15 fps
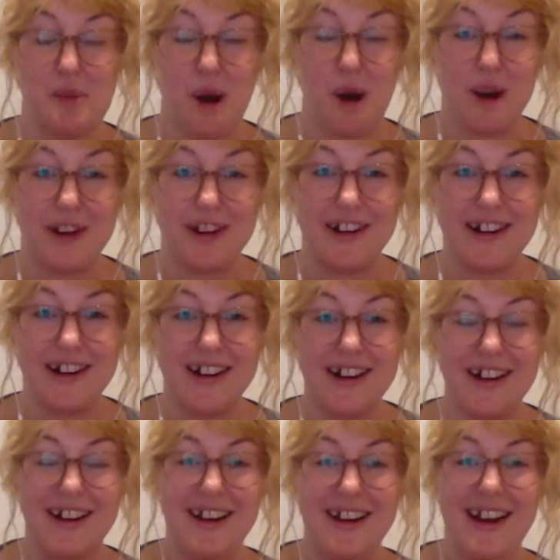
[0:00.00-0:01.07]
partner
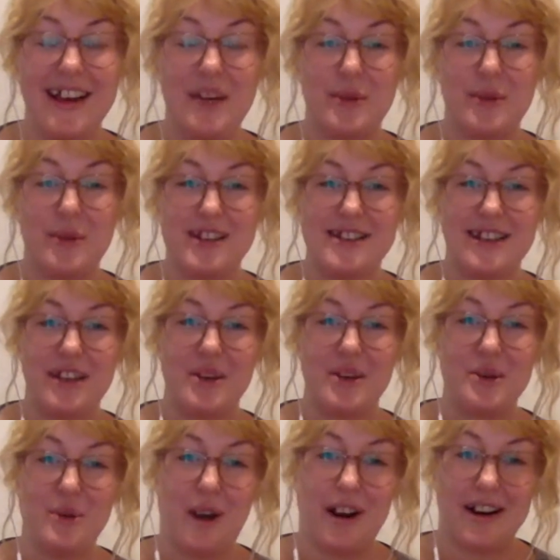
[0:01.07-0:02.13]
and you want to say
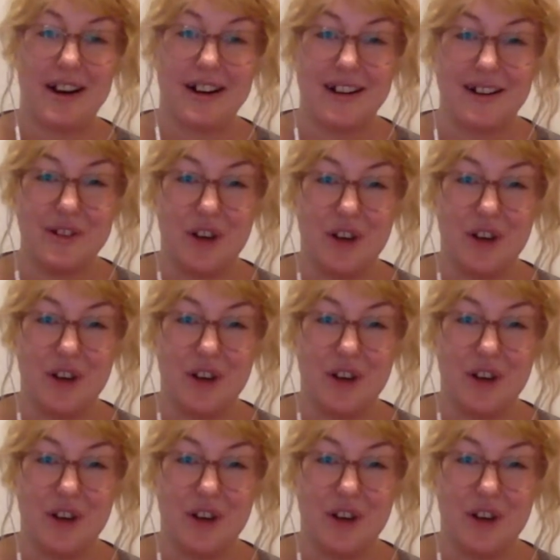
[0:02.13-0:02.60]
you are